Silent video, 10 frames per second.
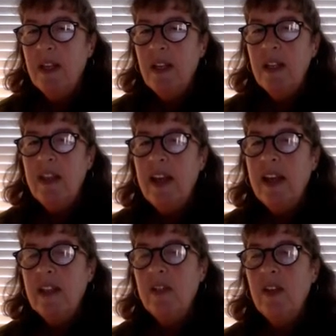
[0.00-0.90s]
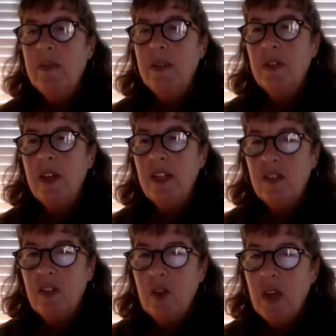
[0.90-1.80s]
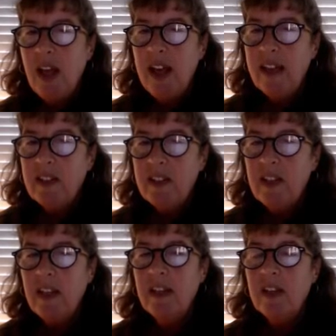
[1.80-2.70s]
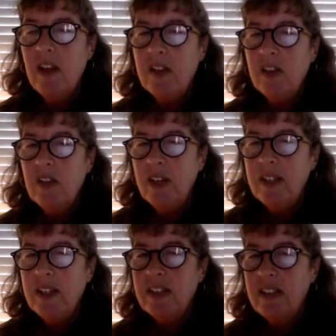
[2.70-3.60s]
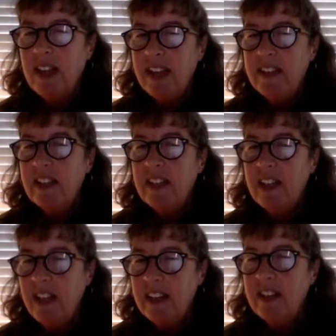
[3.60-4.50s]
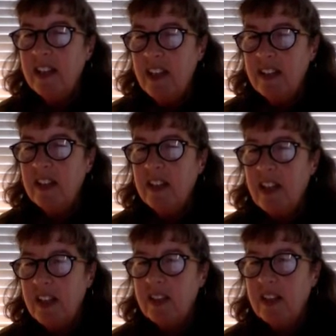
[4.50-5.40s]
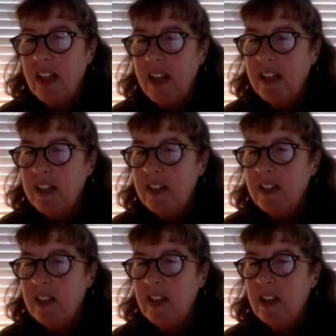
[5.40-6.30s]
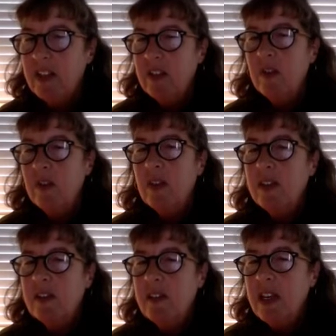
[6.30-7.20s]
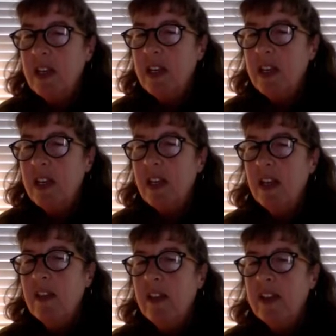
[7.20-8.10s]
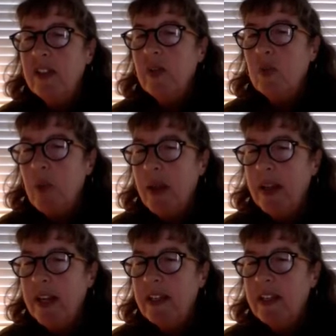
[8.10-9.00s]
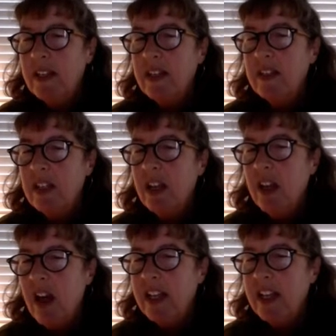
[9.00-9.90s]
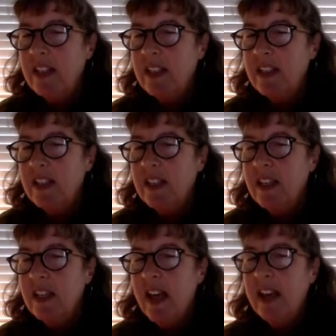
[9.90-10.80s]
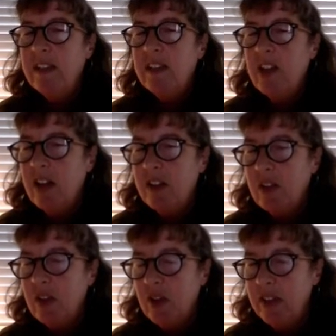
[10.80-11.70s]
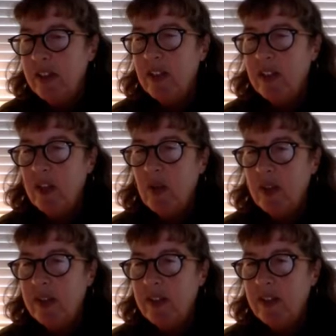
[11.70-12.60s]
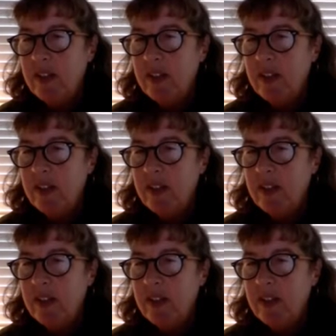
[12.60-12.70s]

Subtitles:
that substrate is utilized and the concentration is less and less and less and less and less. So you can see that your rate declines as the concentration decreases.